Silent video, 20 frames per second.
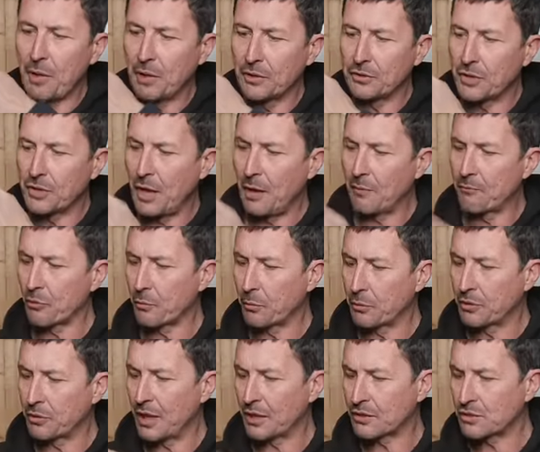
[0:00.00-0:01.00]
on top for
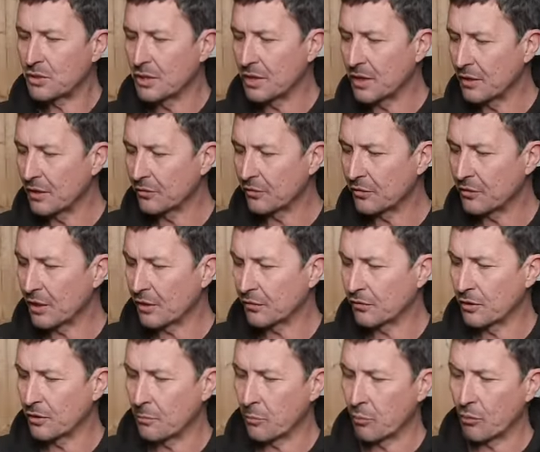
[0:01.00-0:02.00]
protection against
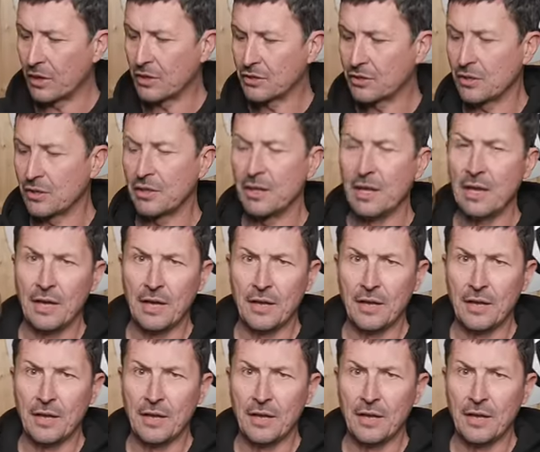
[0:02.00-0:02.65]
sticks and abrasion.